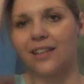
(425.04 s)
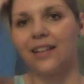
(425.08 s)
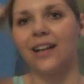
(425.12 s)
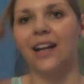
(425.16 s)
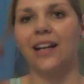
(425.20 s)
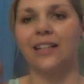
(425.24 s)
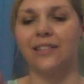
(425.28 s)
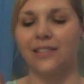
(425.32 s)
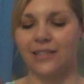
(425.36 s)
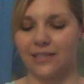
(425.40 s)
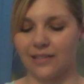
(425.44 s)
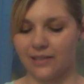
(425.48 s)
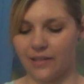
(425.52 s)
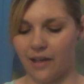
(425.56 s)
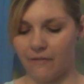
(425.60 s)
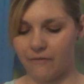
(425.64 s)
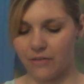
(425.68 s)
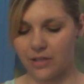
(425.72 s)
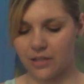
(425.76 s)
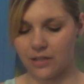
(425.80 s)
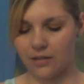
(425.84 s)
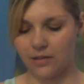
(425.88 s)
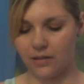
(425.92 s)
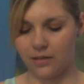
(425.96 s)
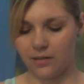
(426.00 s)
I just love
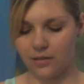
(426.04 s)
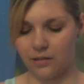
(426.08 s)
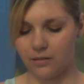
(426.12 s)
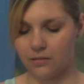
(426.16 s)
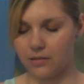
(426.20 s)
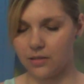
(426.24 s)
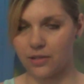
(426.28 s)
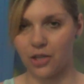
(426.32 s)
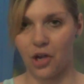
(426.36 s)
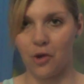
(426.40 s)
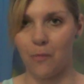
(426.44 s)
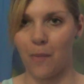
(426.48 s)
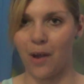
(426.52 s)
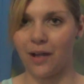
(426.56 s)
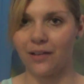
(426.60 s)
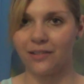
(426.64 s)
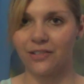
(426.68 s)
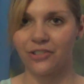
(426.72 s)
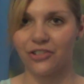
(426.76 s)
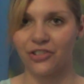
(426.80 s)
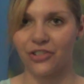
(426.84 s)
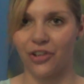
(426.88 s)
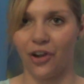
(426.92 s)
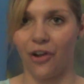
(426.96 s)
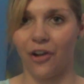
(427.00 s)
it so
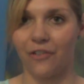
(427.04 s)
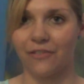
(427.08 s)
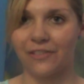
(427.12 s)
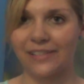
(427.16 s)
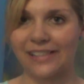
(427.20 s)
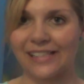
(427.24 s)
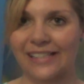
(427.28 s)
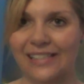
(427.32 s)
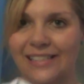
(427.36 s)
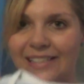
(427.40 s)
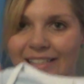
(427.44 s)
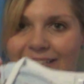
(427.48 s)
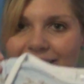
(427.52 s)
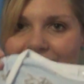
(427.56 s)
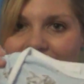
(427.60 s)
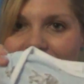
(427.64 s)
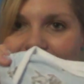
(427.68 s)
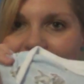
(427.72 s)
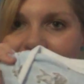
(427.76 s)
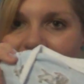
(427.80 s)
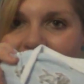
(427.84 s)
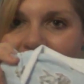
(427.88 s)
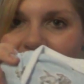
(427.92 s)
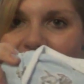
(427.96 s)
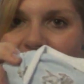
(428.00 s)
much. Obviously it's
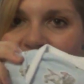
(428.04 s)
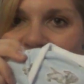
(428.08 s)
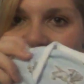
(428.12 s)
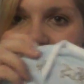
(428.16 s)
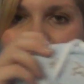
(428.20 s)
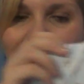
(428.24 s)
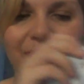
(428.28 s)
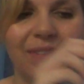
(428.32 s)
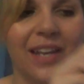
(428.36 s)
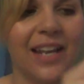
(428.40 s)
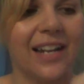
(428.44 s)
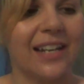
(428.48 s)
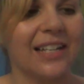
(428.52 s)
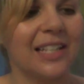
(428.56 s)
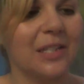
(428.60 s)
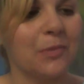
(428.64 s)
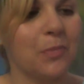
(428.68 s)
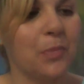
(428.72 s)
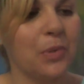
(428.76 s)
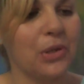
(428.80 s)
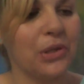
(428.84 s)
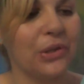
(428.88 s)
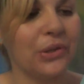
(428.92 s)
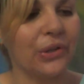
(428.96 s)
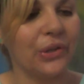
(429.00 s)
Disney, and it's
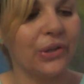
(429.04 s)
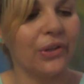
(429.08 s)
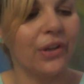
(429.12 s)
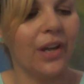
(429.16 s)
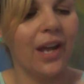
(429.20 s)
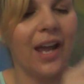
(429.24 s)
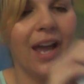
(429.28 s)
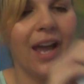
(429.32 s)
blue,